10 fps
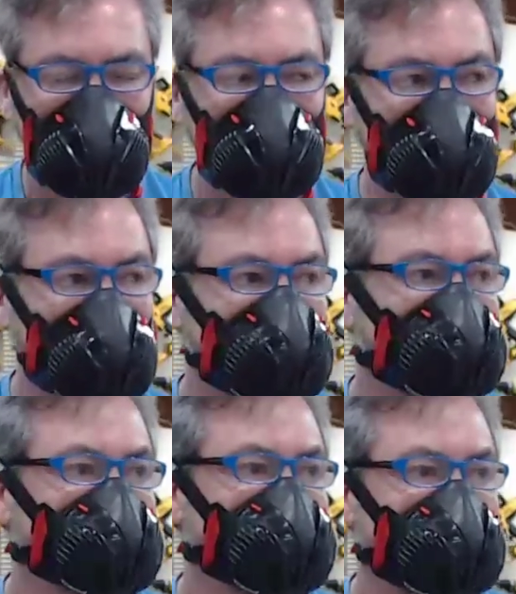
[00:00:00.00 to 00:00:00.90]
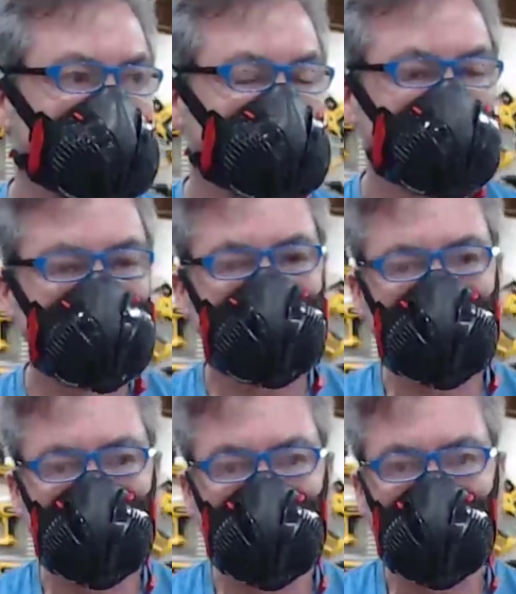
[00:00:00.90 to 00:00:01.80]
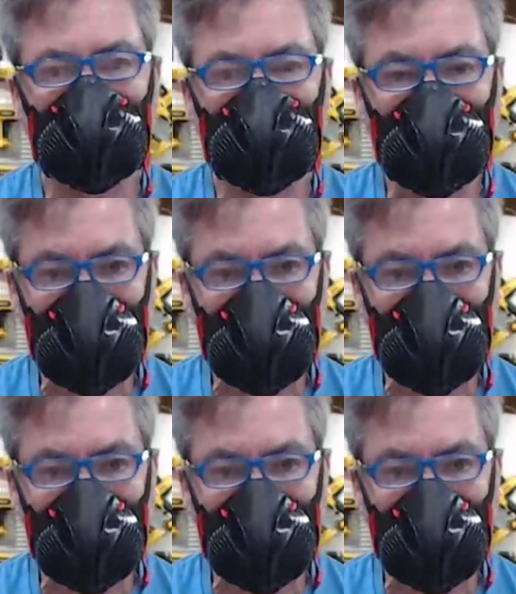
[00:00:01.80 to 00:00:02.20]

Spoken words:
When I'm doing stuff like on the